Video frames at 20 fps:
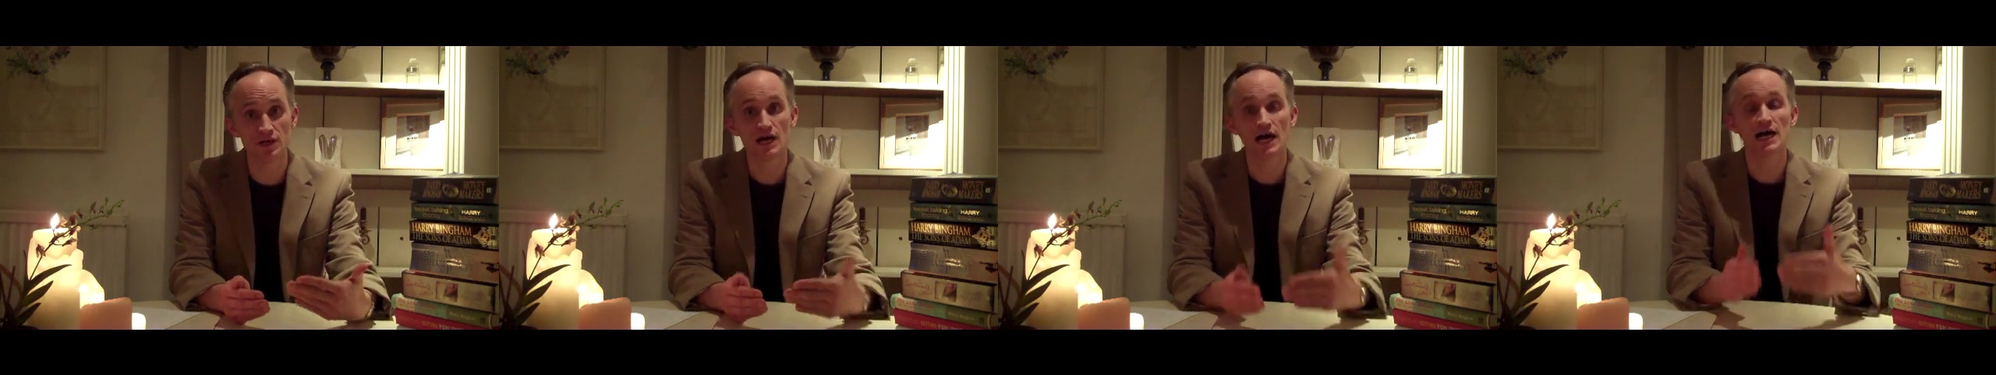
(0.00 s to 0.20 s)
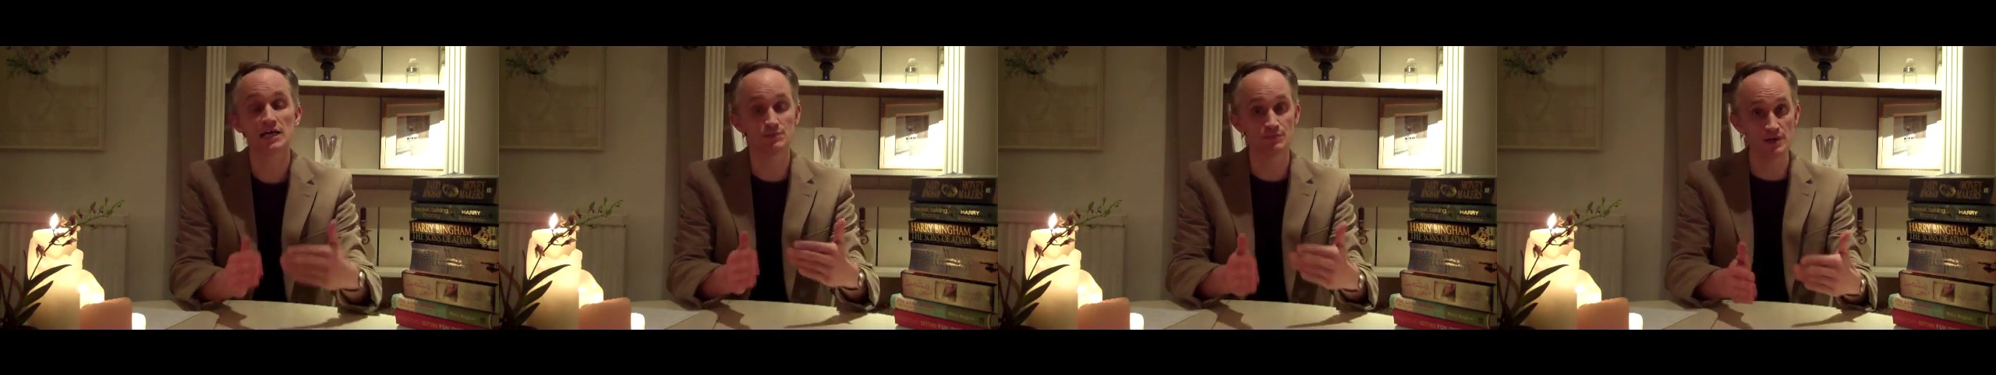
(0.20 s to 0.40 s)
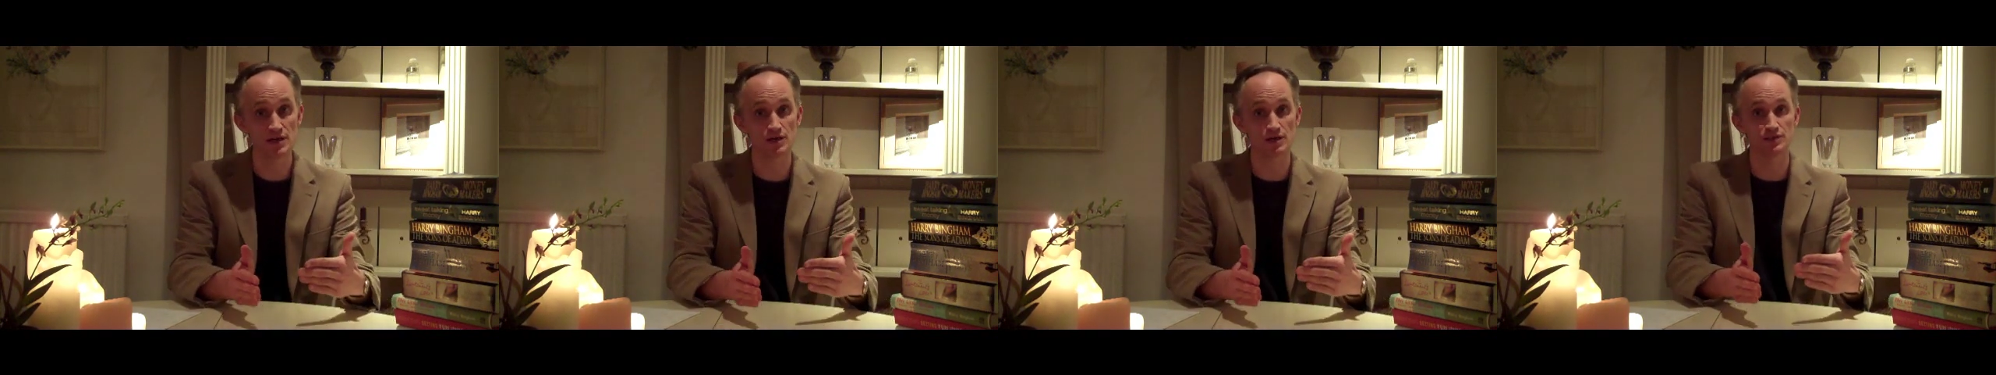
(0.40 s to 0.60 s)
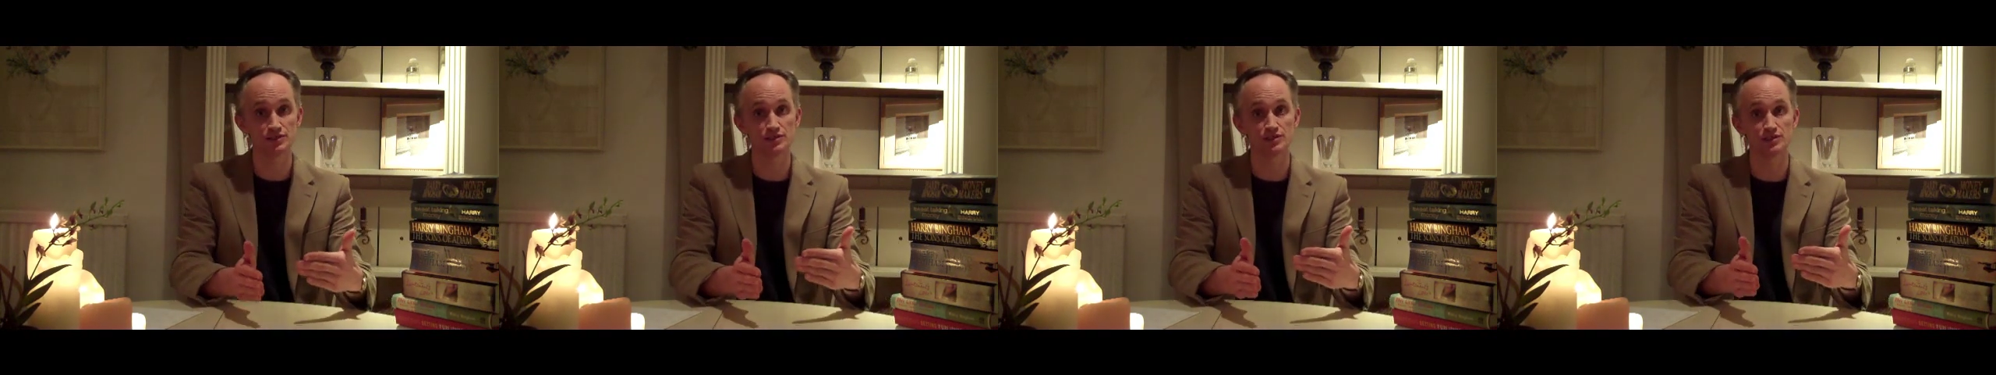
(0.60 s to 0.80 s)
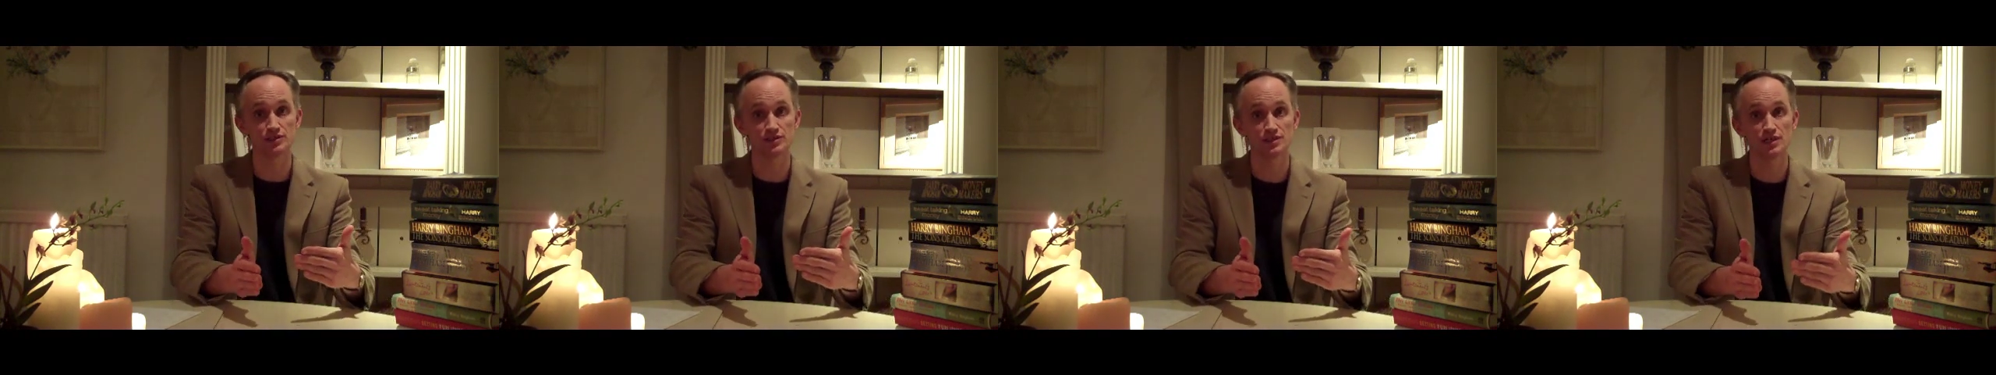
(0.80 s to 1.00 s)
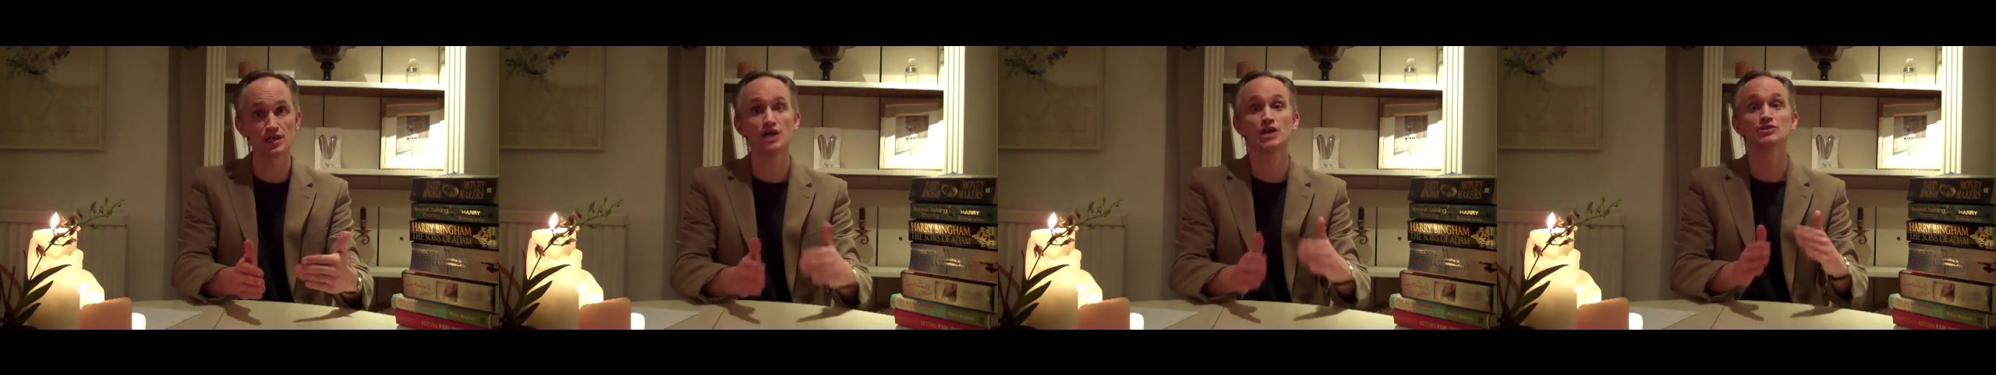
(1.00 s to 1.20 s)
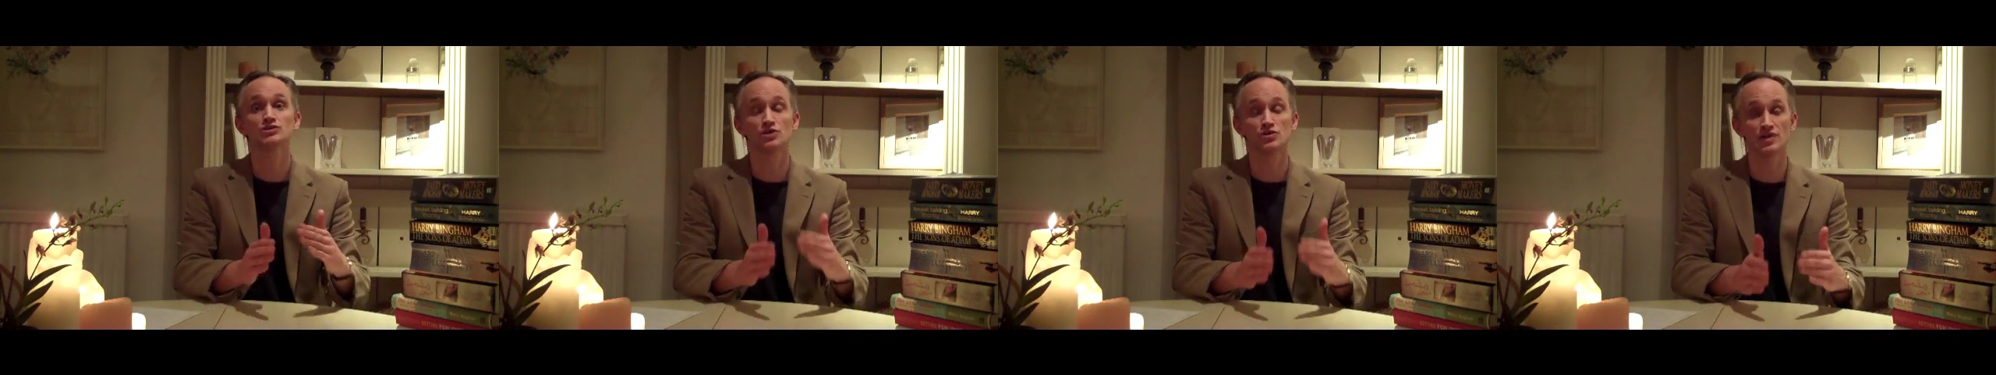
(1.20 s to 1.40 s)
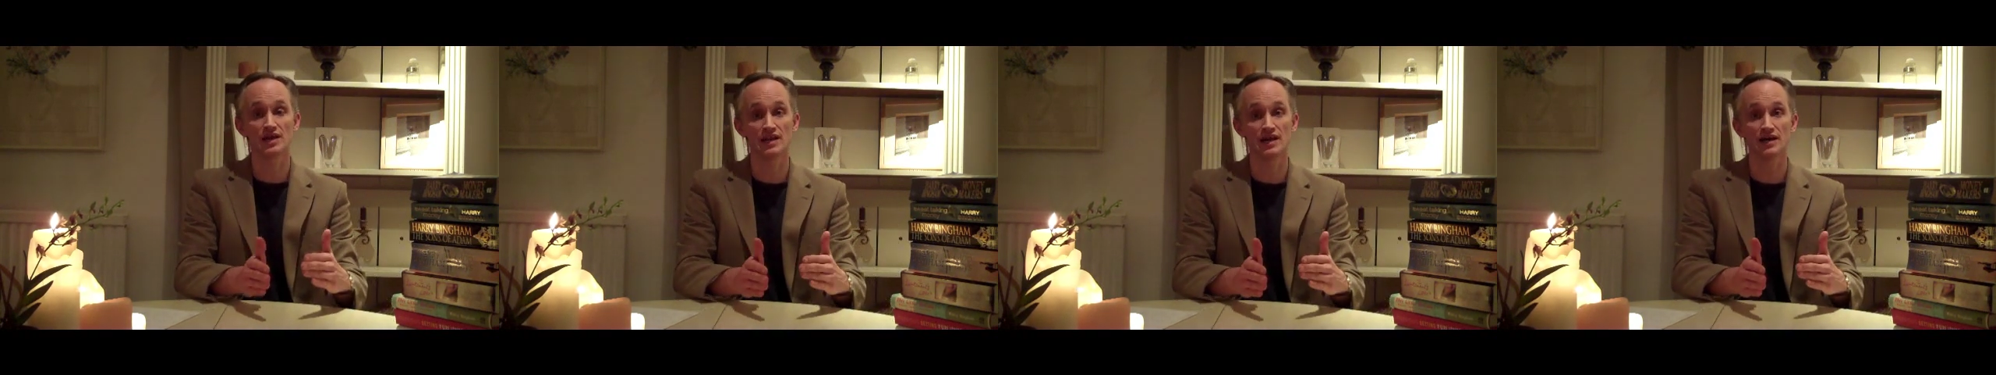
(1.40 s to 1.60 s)
has been answered, so
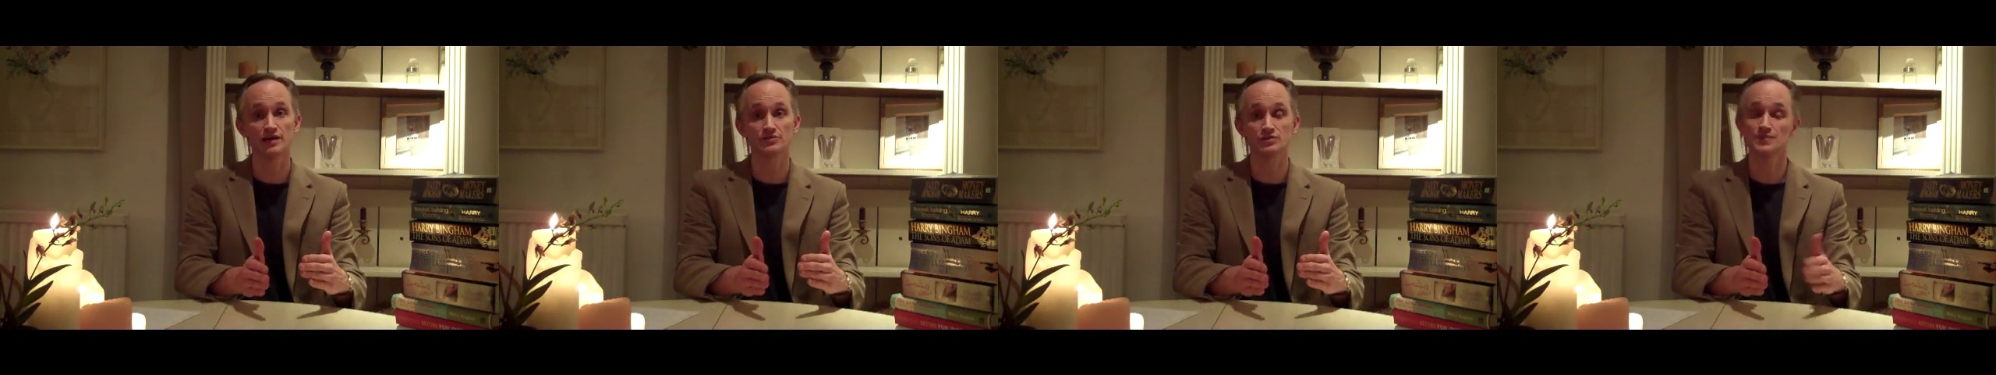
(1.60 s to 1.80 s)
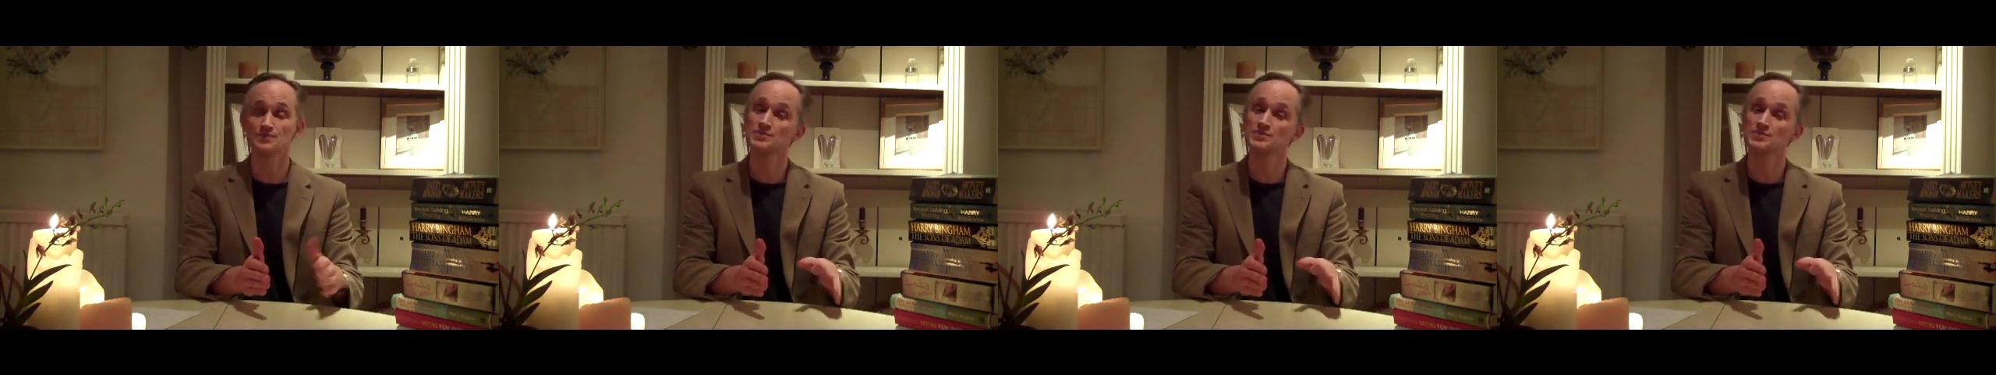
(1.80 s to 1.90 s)
get out.